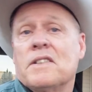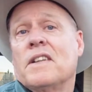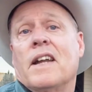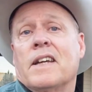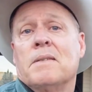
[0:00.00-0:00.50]
so
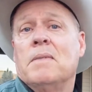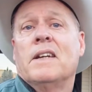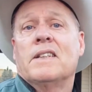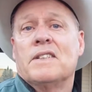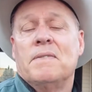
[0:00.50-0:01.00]
that I can
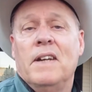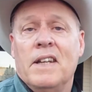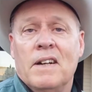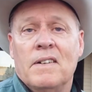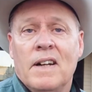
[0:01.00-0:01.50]
make this
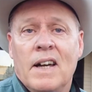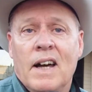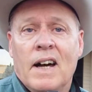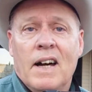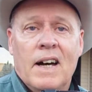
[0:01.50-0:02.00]
video.
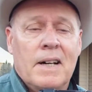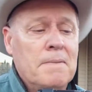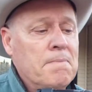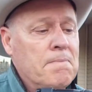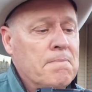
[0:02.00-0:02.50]

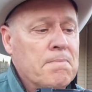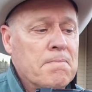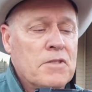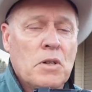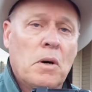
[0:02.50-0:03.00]

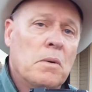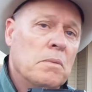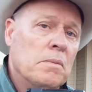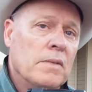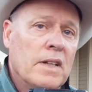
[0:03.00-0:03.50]
So
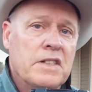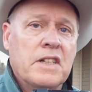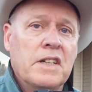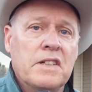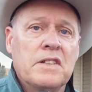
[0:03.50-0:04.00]
let's
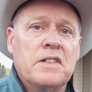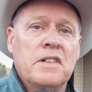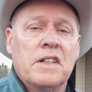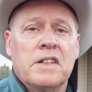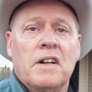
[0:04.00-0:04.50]
get to the
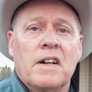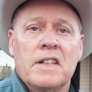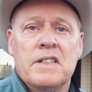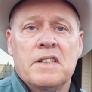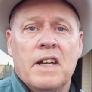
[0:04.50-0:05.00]
shooting
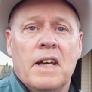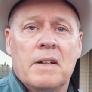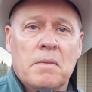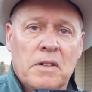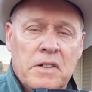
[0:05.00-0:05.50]
targets
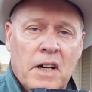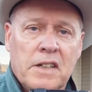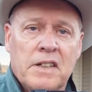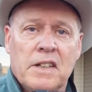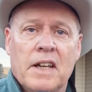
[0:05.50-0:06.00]
and we'll talk
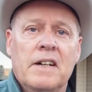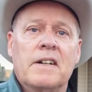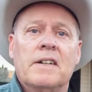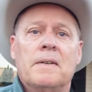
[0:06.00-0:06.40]
to you later.